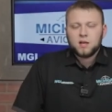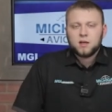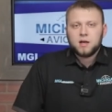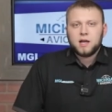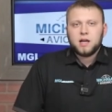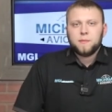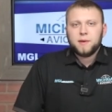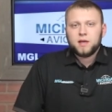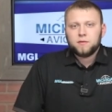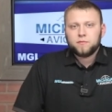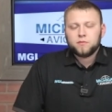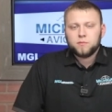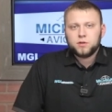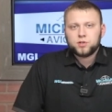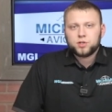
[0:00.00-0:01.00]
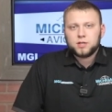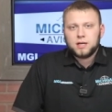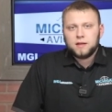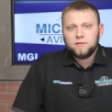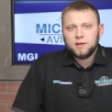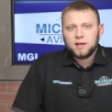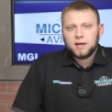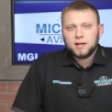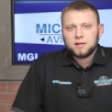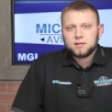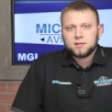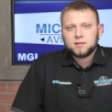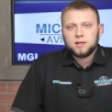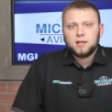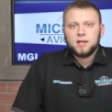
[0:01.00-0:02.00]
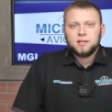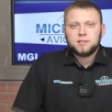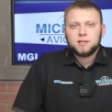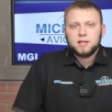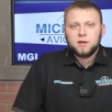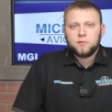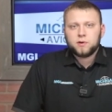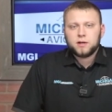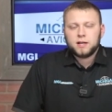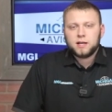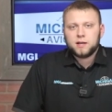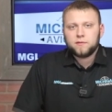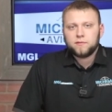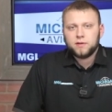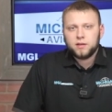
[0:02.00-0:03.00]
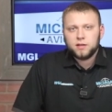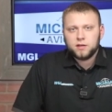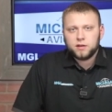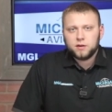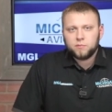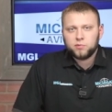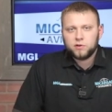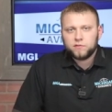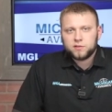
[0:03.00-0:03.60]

Hi, I'm Adam from Michigan Avionics, and today we're going to have a uh, brief